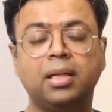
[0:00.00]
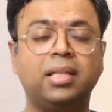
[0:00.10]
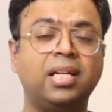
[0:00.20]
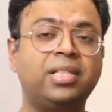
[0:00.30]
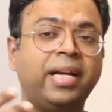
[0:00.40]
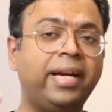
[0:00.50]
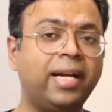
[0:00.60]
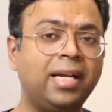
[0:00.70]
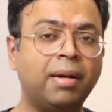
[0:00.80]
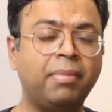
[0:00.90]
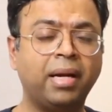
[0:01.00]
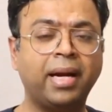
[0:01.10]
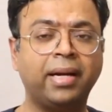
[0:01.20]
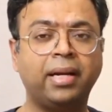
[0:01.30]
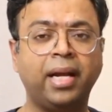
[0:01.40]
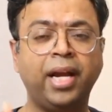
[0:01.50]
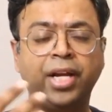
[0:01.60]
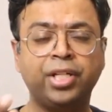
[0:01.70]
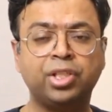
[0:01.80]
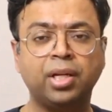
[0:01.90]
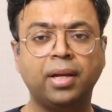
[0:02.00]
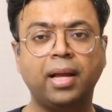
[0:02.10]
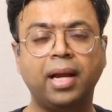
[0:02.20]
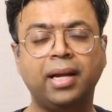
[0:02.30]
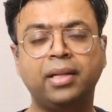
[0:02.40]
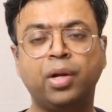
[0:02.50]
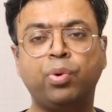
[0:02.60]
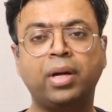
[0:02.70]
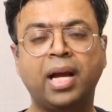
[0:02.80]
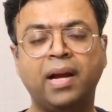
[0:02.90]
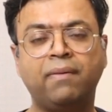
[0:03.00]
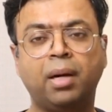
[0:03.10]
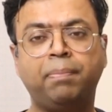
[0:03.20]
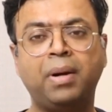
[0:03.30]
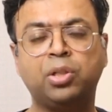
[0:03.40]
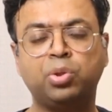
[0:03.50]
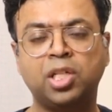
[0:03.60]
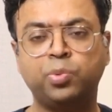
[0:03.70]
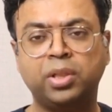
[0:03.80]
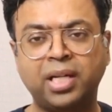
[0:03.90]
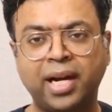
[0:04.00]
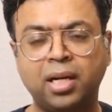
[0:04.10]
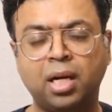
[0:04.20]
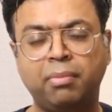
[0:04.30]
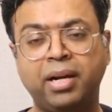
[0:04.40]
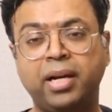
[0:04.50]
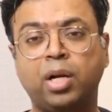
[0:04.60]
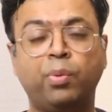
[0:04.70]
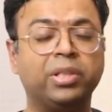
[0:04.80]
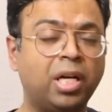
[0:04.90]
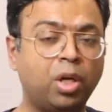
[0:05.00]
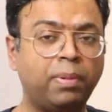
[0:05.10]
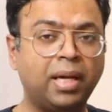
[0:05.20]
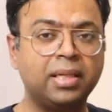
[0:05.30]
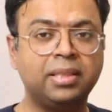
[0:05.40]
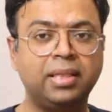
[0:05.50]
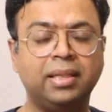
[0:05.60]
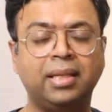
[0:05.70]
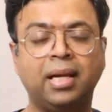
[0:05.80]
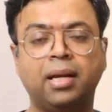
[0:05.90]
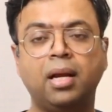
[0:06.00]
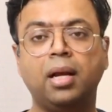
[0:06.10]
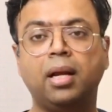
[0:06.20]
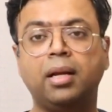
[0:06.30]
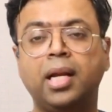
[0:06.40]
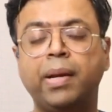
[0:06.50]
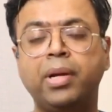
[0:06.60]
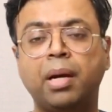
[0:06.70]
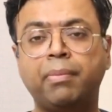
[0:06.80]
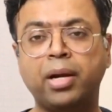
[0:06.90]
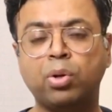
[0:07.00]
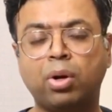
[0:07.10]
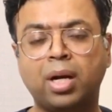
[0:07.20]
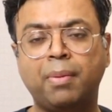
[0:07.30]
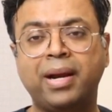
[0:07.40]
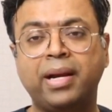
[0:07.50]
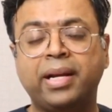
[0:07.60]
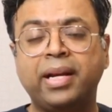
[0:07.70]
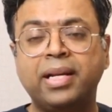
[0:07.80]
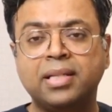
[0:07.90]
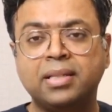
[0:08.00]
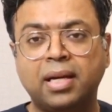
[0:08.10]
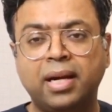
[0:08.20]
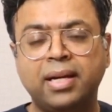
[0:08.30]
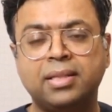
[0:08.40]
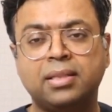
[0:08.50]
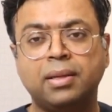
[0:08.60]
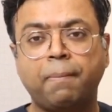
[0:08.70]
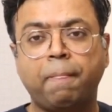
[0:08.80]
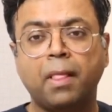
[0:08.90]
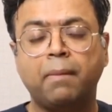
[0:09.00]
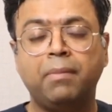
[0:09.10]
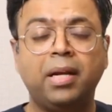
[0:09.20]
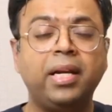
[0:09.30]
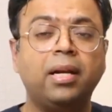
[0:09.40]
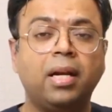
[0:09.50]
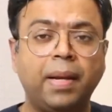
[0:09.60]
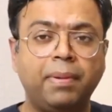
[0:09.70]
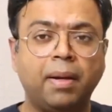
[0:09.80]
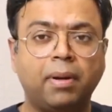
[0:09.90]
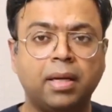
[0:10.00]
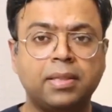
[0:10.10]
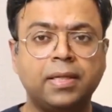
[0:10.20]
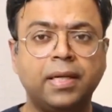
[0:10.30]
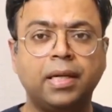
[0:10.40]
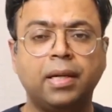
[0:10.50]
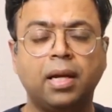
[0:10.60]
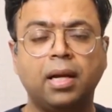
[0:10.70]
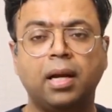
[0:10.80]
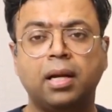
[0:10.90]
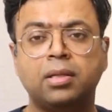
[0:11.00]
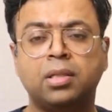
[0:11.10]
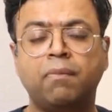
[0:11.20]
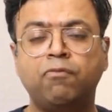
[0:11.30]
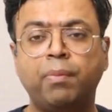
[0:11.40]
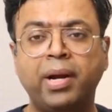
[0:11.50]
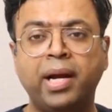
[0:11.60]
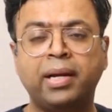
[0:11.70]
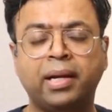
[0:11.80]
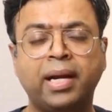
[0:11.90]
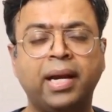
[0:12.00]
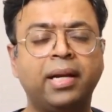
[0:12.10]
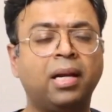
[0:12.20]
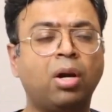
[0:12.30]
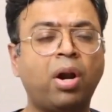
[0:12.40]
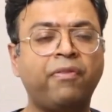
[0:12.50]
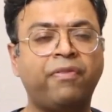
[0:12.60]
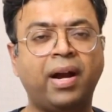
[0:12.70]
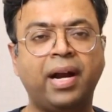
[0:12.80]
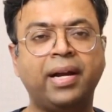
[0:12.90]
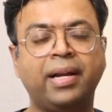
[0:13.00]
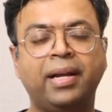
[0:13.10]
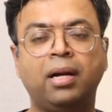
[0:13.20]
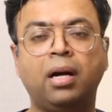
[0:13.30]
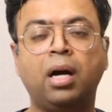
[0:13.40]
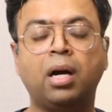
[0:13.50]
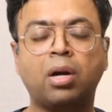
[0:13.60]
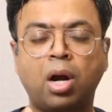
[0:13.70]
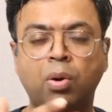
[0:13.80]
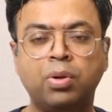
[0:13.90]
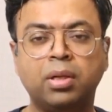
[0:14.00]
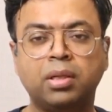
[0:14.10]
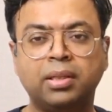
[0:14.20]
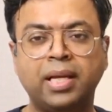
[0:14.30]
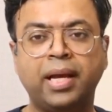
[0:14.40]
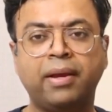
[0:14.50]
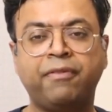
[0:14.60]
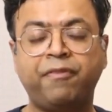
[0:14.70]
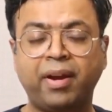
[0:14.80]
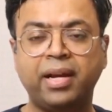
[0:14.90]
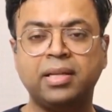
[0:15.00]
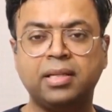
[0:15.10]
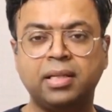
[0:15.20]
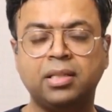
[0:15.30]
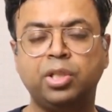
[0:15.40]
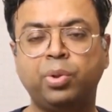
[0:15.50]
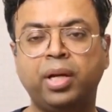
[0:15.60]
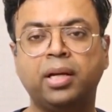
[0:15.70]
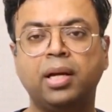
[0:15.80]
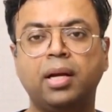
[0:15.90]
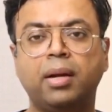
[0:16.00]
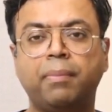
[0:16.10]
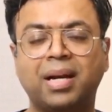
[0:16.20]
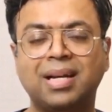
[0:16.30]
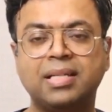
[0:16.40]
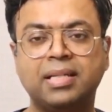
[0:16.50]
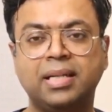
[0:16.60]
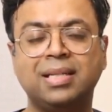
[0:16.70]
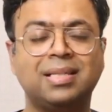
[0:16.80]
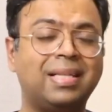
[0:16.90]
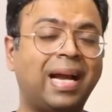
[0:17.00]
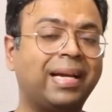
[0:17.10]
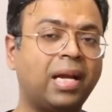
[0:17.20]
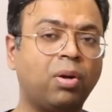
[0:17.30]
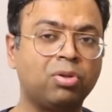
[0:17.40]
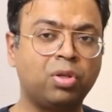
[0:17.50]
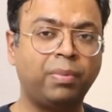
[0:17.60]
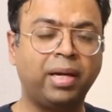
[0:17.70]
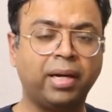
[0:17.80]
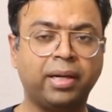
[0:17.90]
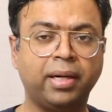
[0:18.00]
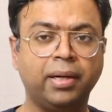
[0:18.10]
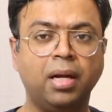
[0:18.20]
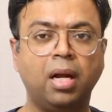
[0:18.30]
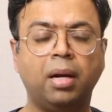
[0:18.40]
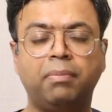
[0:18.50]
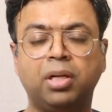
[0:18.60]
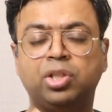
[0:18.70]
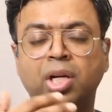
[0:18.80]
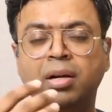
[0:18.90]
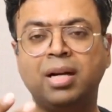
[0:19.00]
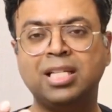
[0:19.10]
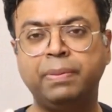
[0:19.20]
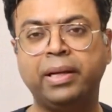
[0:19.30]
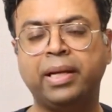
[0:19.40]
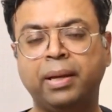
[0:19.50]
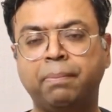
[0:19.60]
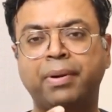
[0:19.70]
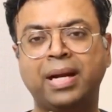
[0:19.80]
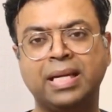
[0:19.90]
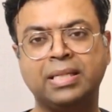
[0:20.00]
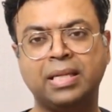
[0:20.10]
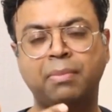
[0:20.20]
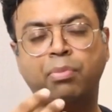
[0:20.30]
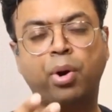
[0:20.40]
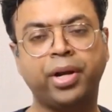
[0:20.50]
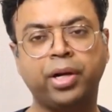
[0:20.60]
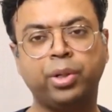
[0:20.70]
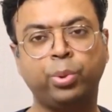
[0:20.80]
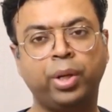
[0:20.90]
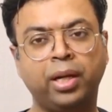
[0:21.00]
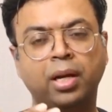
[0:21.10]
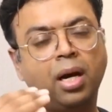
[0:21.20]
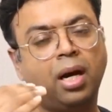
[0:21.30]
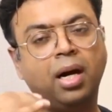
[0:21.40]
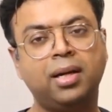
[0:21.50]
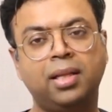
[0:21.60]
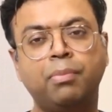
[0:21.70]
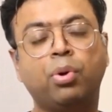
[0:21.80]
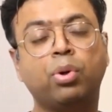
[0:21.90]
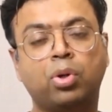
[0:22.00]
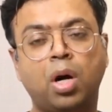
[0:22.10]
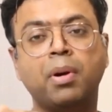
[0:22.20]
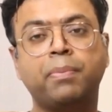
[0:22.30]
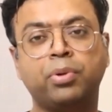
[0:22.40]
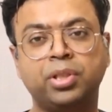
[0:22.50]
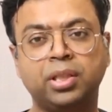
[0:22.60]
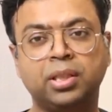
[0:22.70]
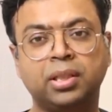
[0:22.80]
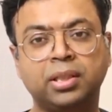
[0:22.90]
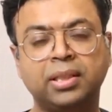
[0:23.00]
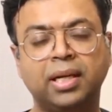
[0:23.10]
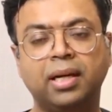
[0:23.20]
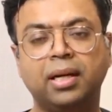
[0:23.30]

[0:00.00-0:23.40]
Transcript: Their genitalia may get aged and they would have a patulous vagina, may need a vaginoplasty. Their labia minora may increase in size, may need a labiaplasty. Some women gain a lot of fat around their faces during pregnancies. That can also be corrected. But generally speaking, breast and body contouring are the more common procedures